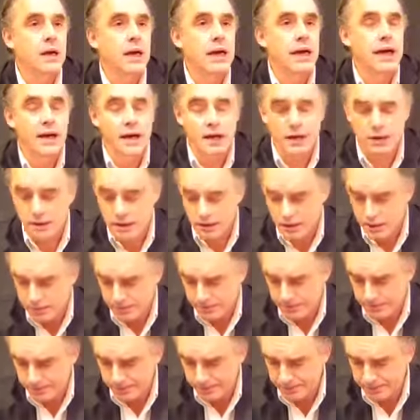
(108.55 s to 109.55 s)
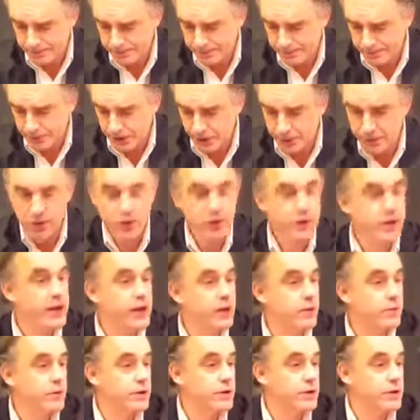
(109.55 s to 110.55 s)
and
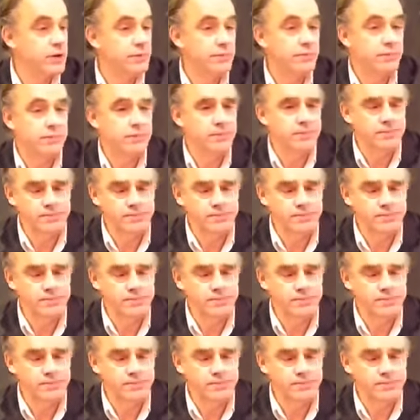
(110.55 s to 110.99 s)
communicate with them.